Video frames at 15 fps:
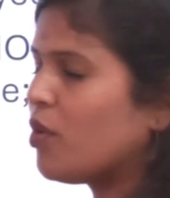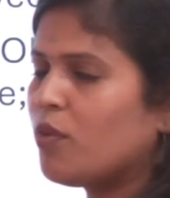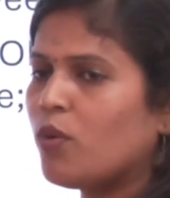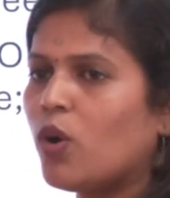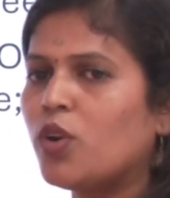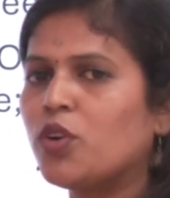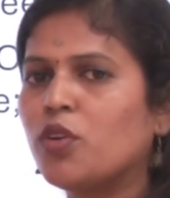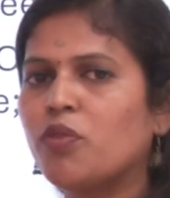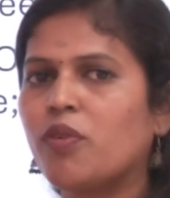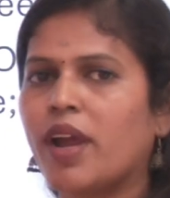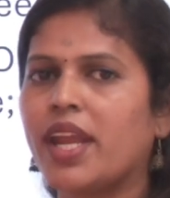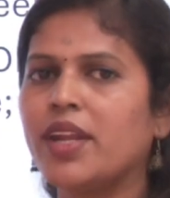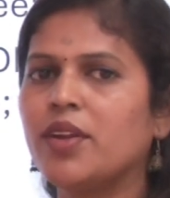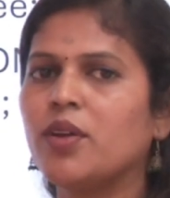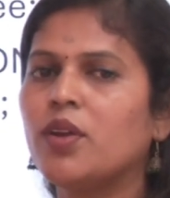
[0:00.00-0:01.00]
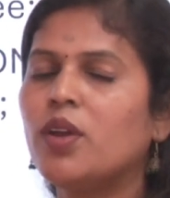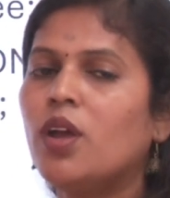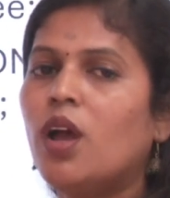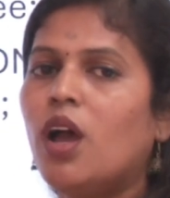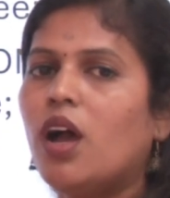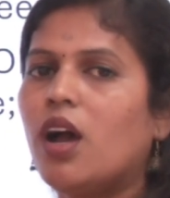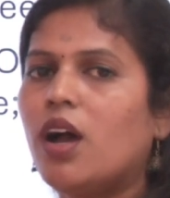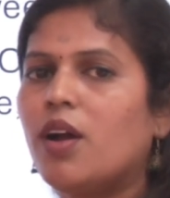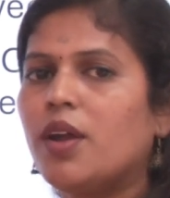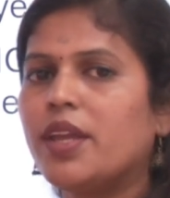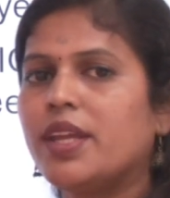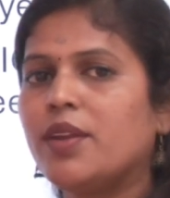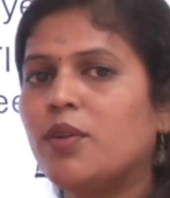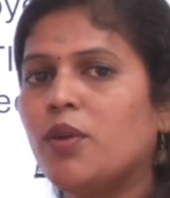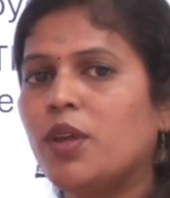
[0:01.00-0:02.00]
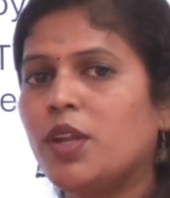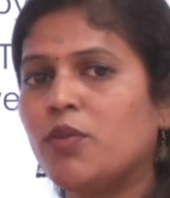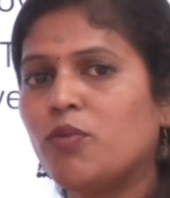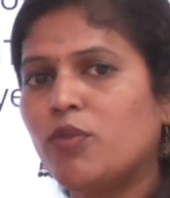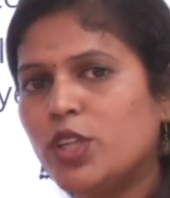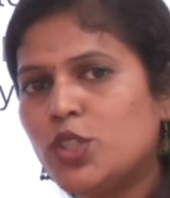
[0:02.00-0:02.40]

we want to find in